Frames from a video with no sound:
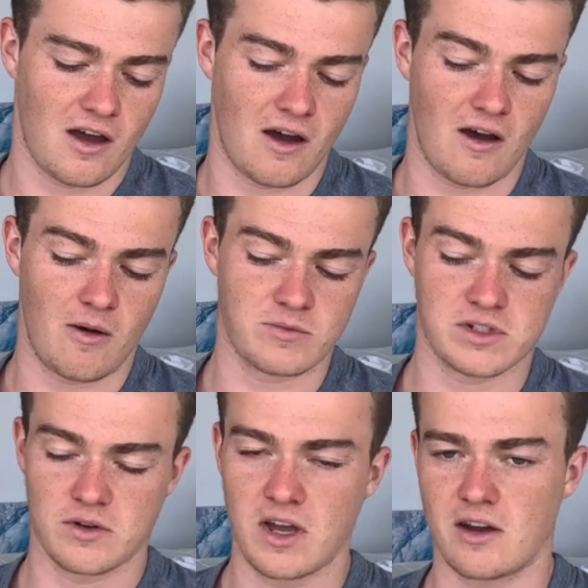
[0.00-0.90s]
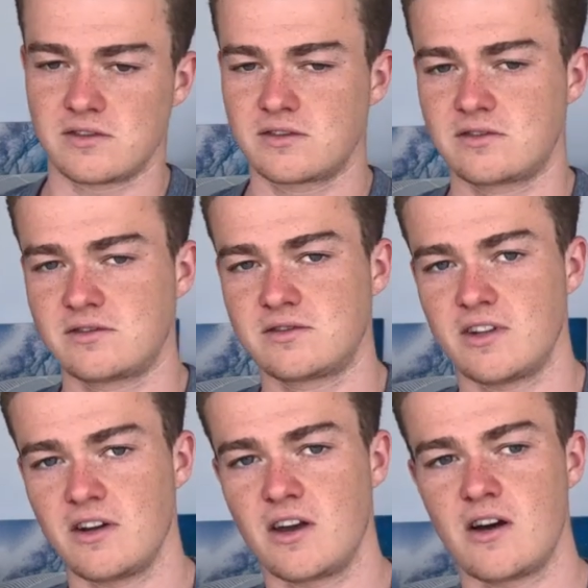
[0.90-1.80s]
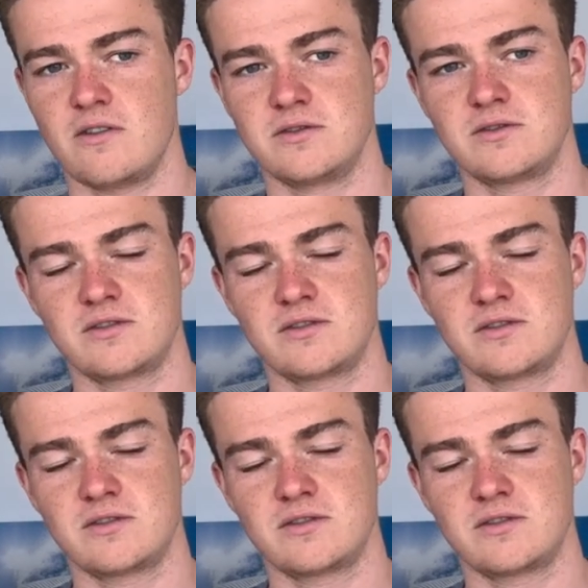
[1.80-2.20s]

Um, so yeah, there you go.